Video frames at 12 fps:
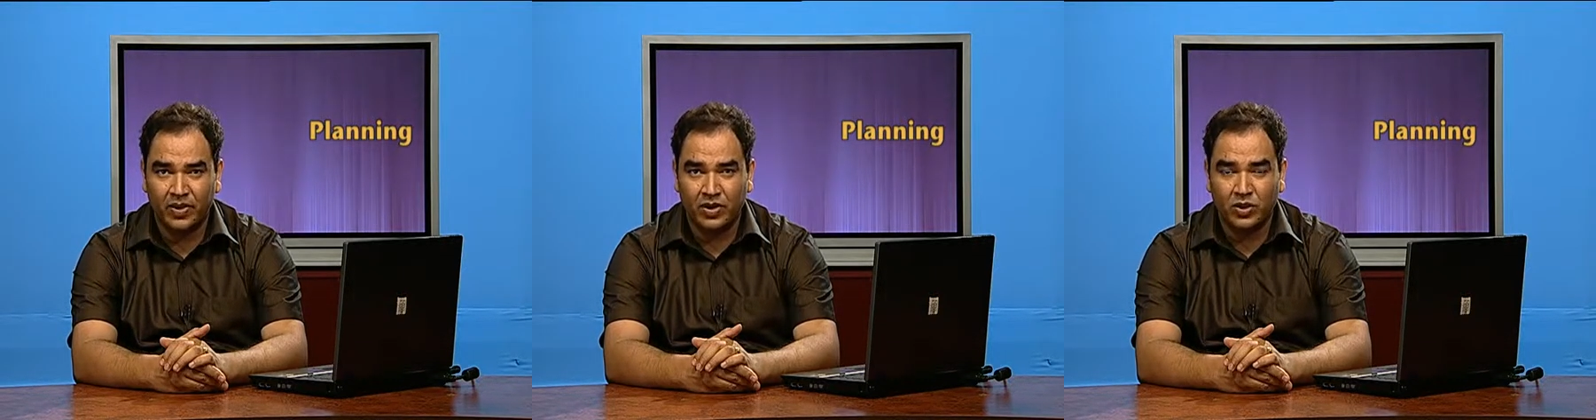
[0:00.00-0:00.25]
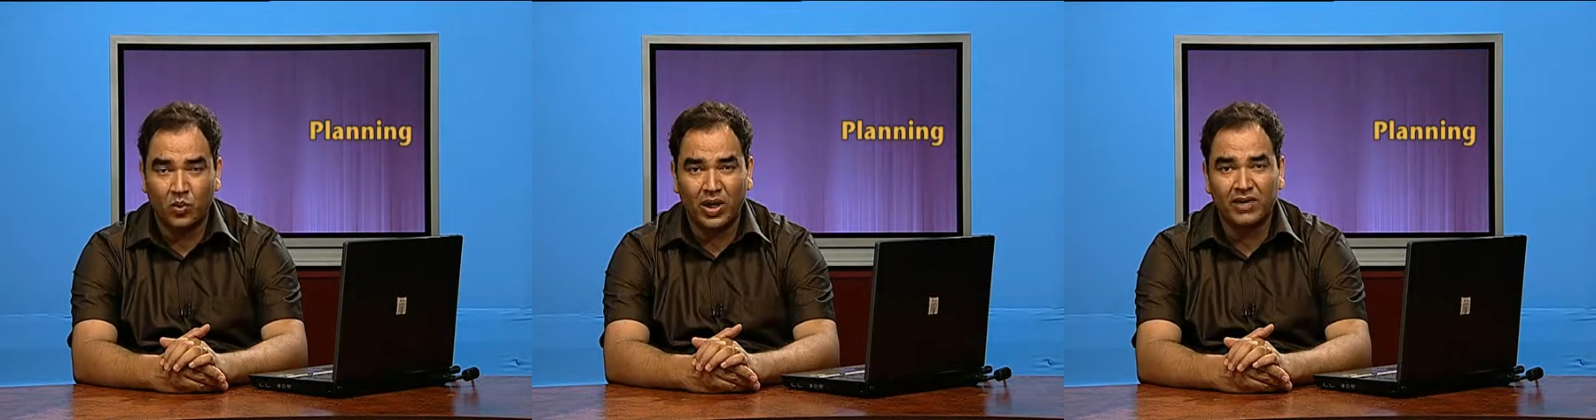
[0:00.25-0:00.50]

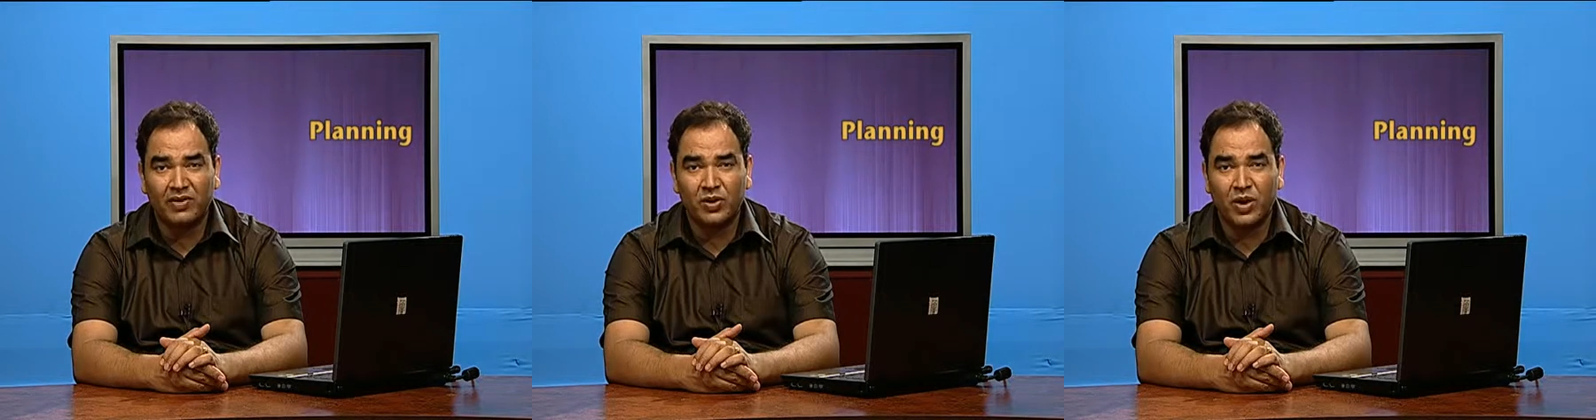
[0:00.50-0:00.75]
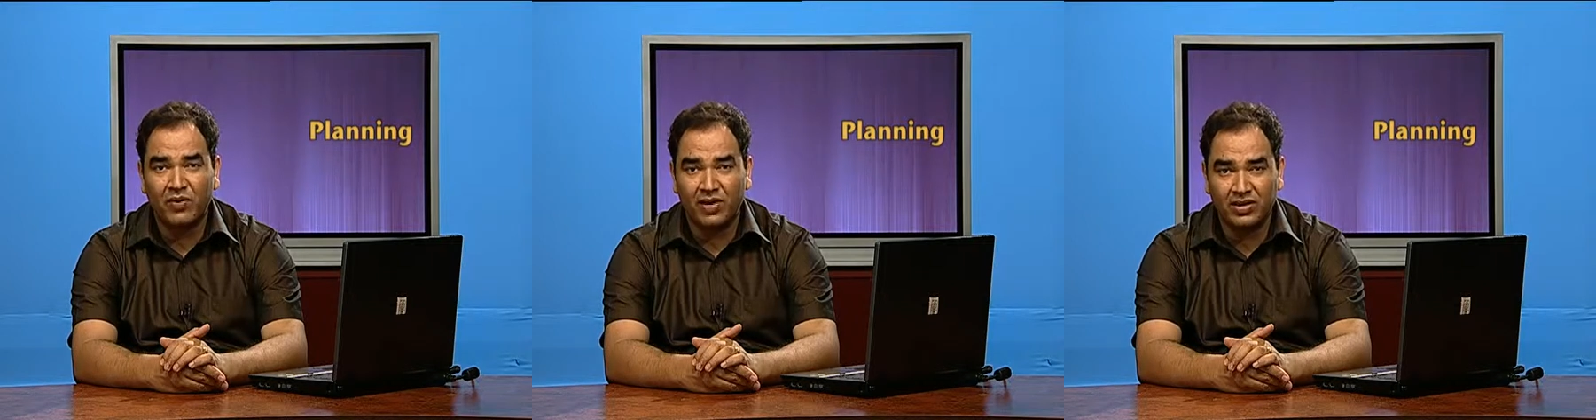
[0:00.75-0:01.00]
So whatever you
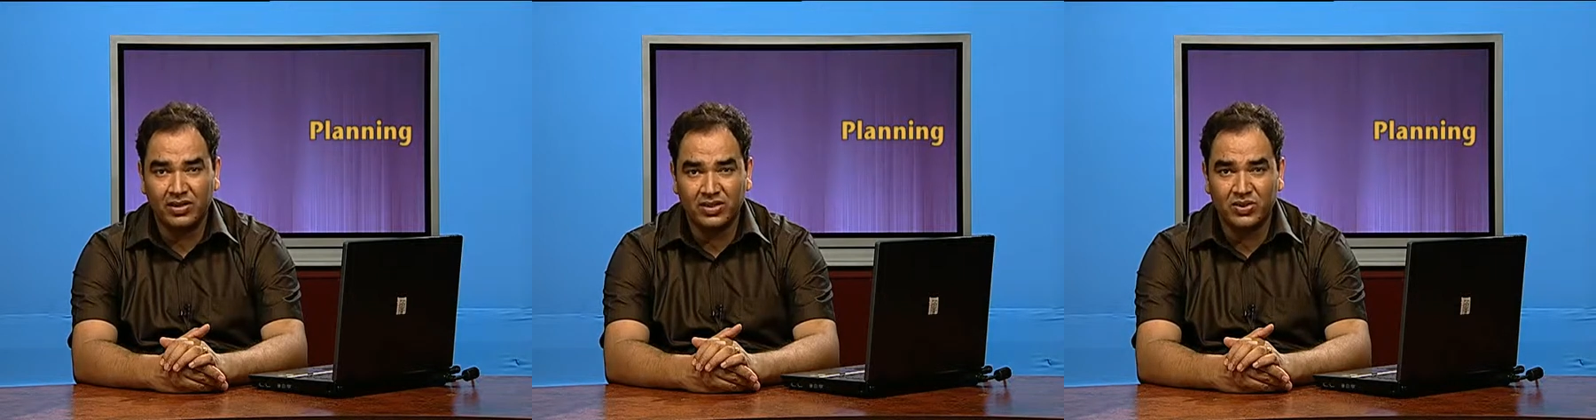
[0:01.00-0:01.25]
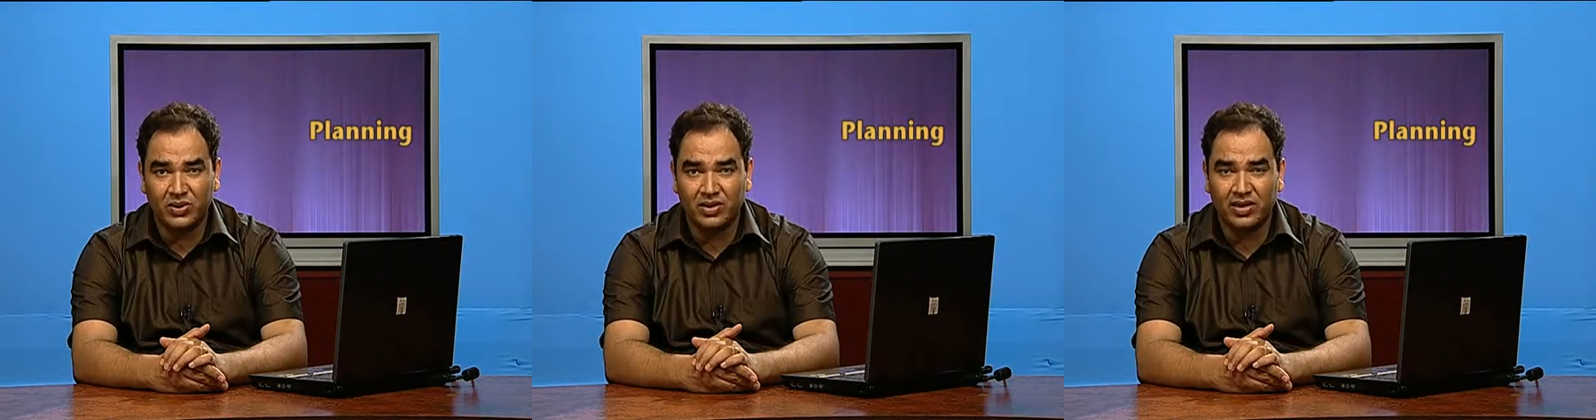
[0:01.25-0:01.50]
have
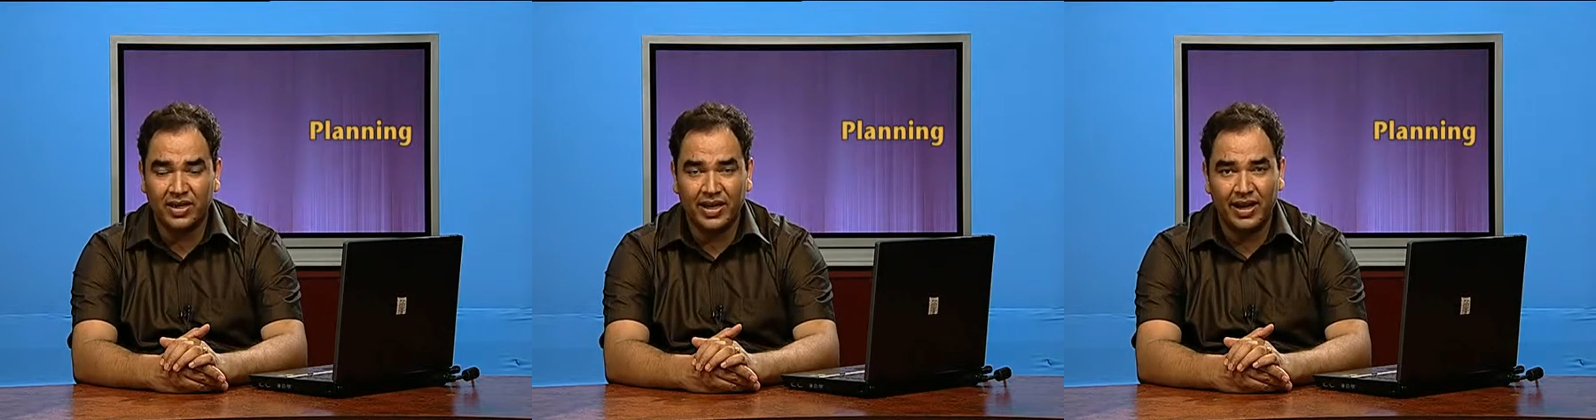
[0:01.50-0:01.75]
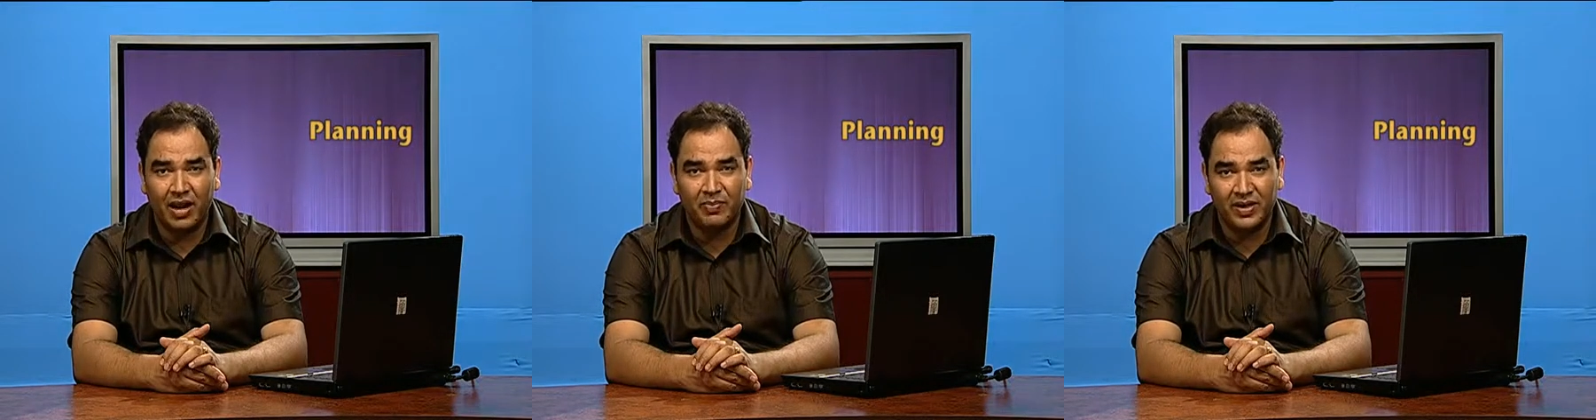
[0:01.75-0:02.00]
understood
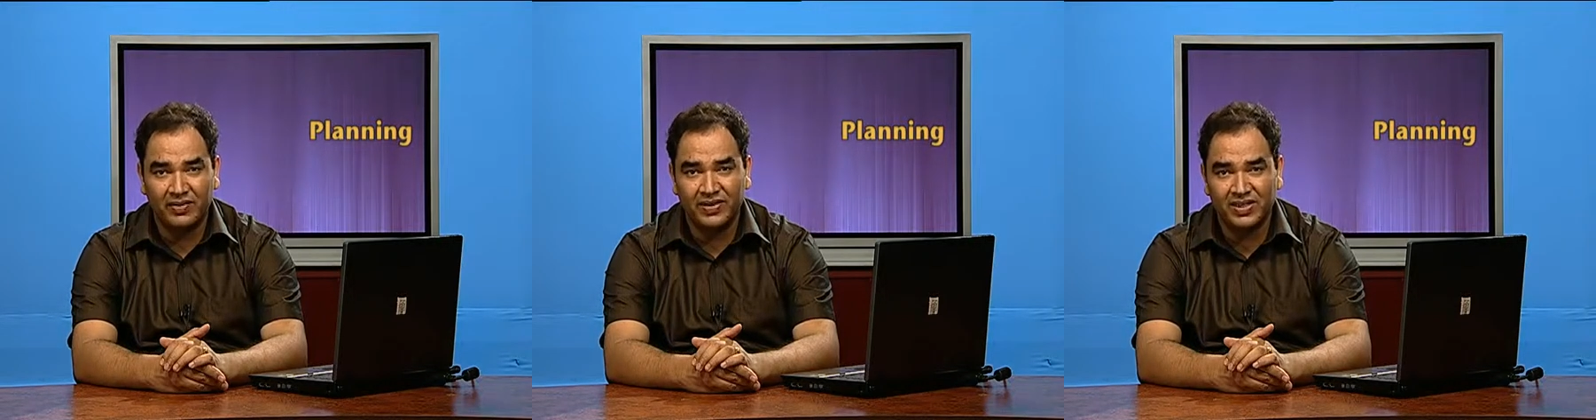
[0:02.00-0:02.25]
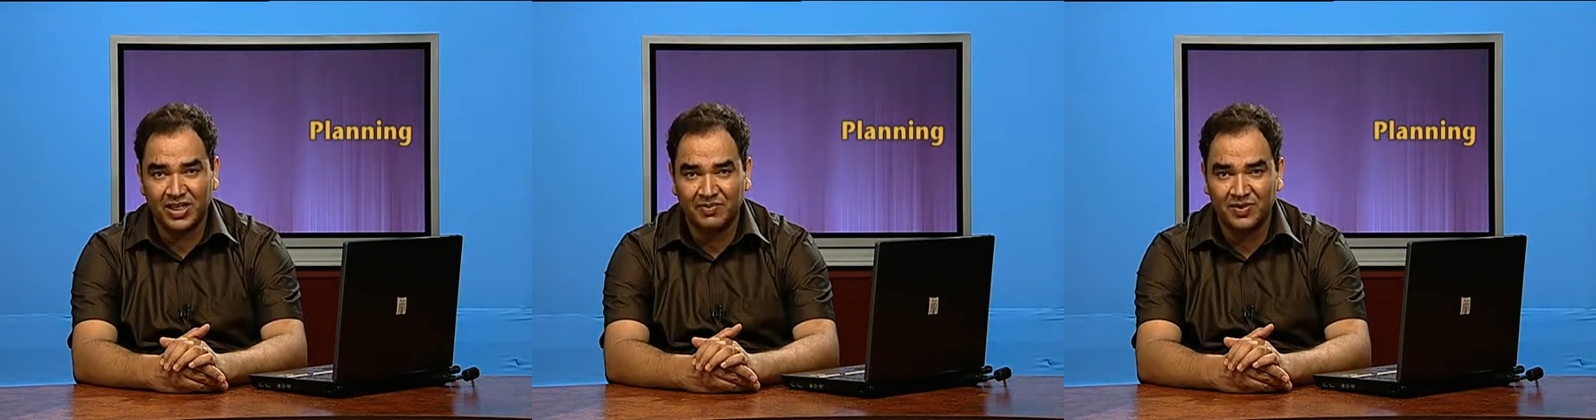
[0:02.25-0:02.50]
in our
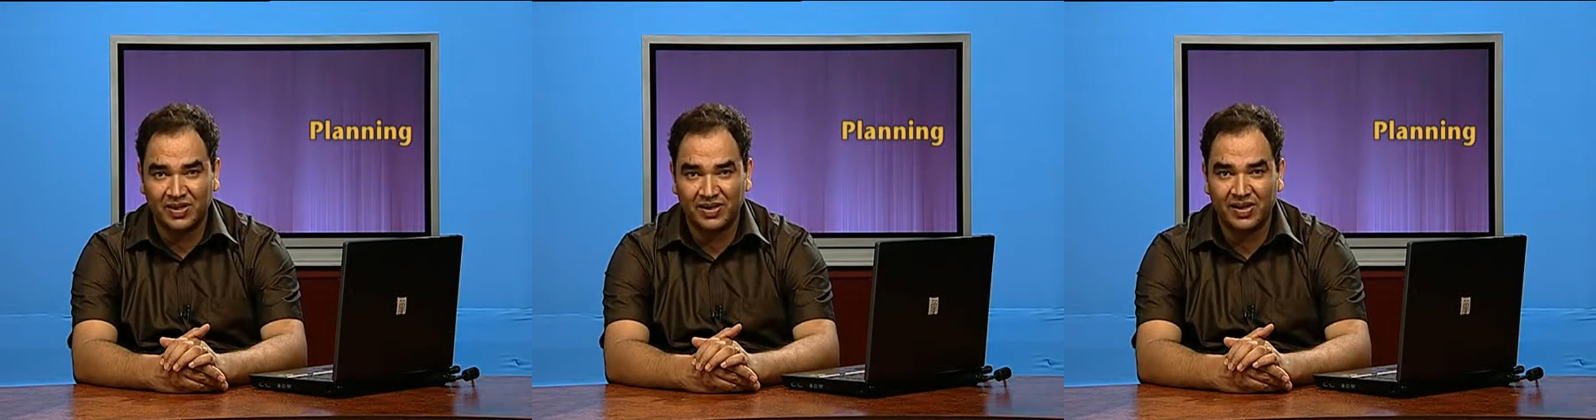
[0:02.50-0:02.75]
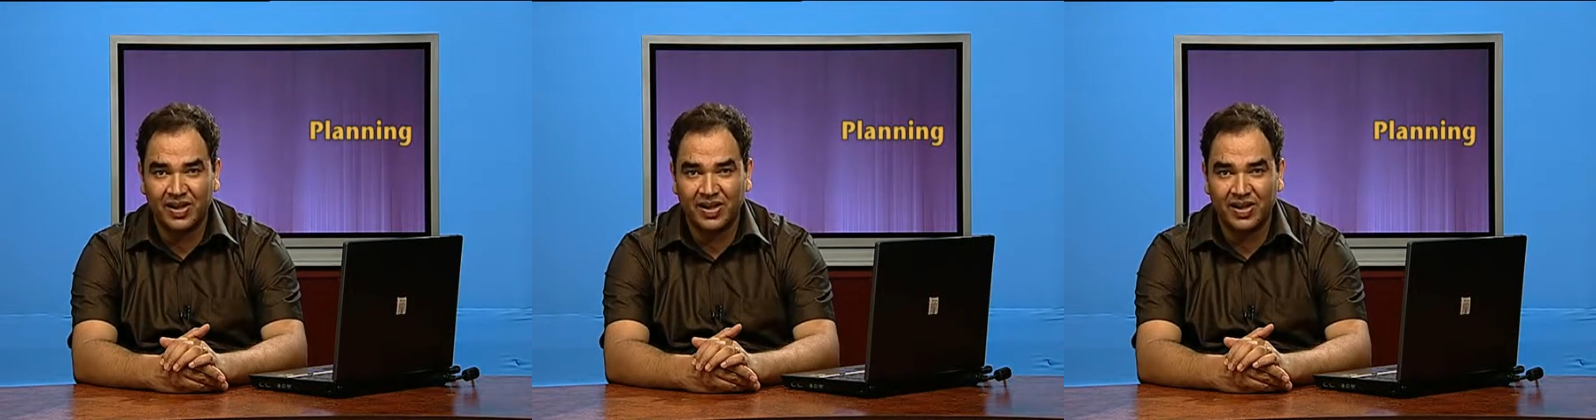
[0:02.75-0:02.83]
previous chapter,